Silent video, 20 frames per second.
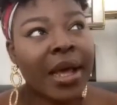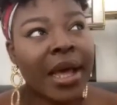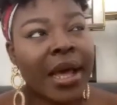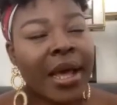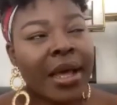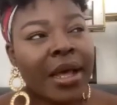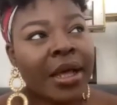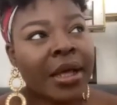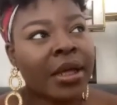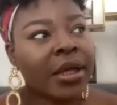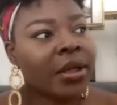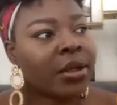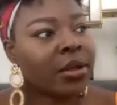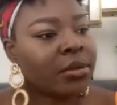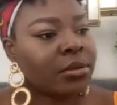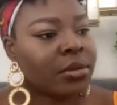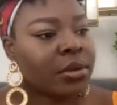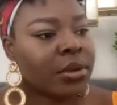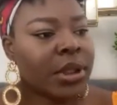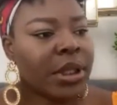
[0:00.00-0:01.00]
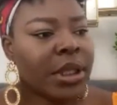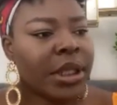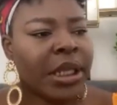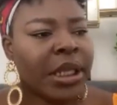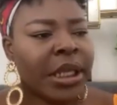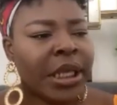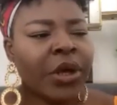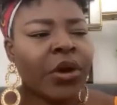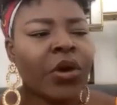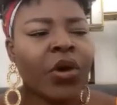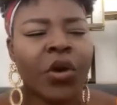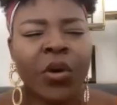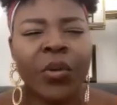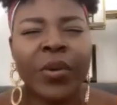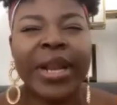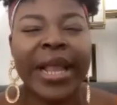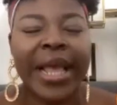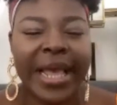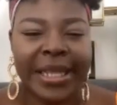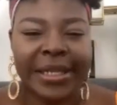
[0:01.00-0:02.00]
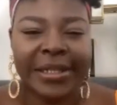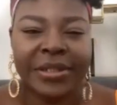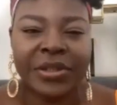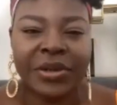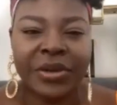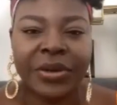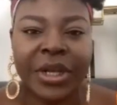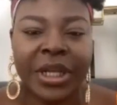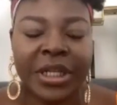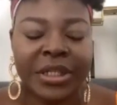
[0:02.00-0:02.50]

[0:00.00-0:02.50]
uh, E, O, and S, sorry.